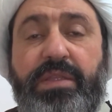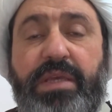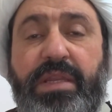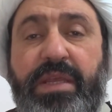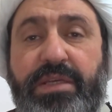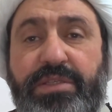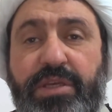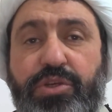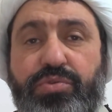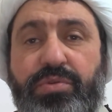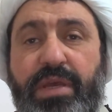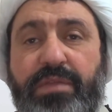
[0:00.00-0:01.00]
The next
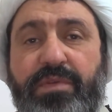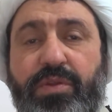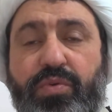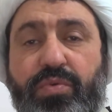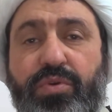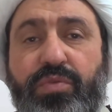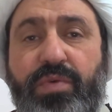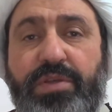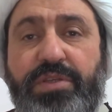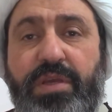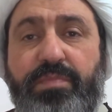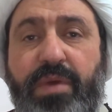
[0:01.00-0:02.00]
issue that we talked
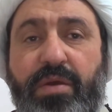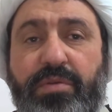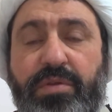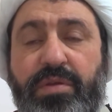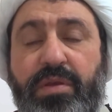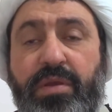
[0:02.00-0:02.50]
was about